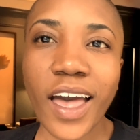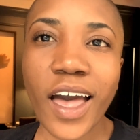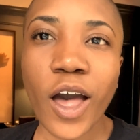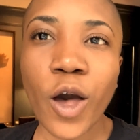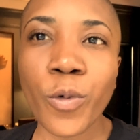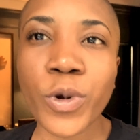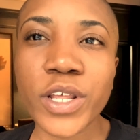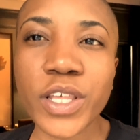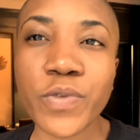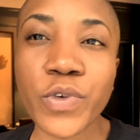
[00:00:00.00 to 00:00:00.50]

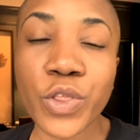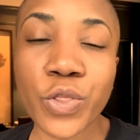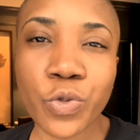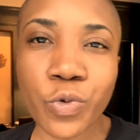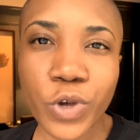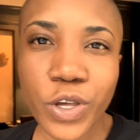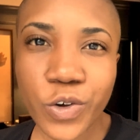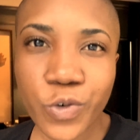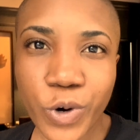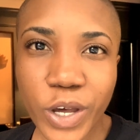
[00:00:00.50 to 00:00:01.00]
I'm going to give you
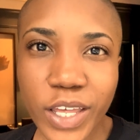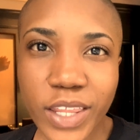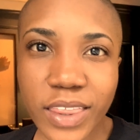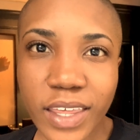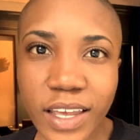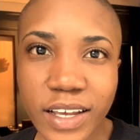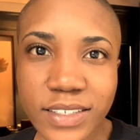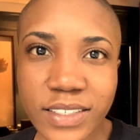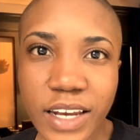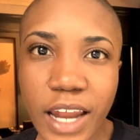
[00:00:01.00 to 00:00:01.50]
3 quick
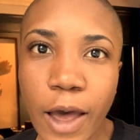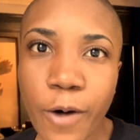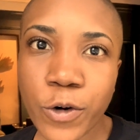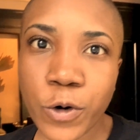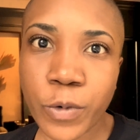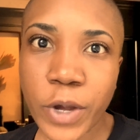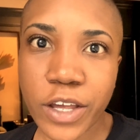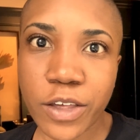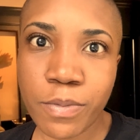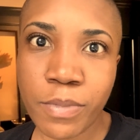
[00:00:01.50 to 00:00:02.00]
things that I would
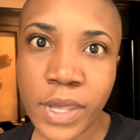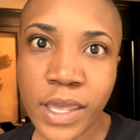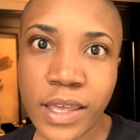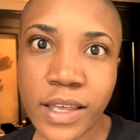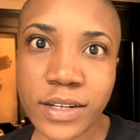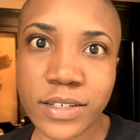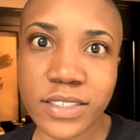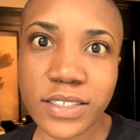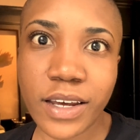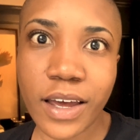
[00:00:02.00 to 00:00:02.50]

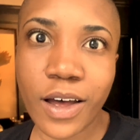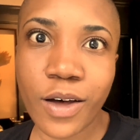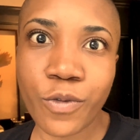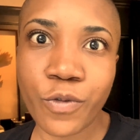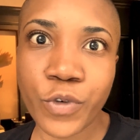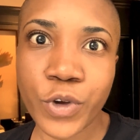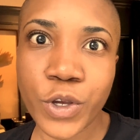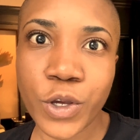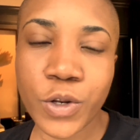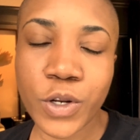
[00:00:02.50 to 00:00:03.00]
recommend
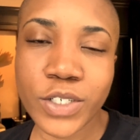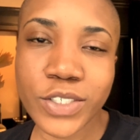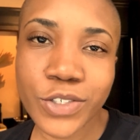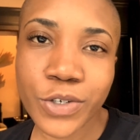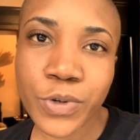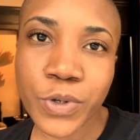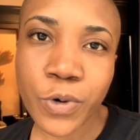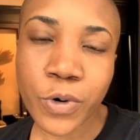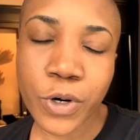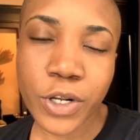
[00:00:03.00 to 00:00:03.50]
for you to do
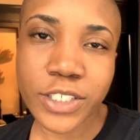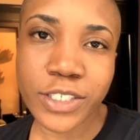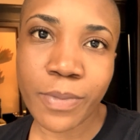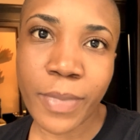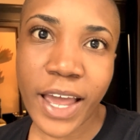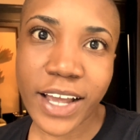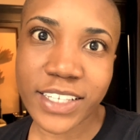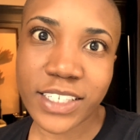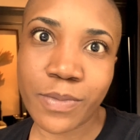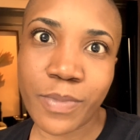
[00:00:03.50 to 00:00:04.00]
in order to
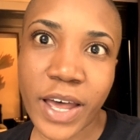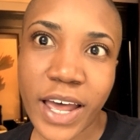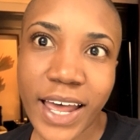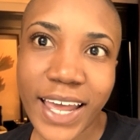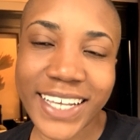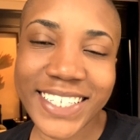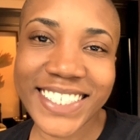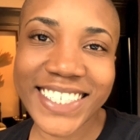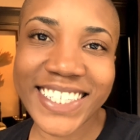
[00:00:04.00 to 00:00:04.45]
maximize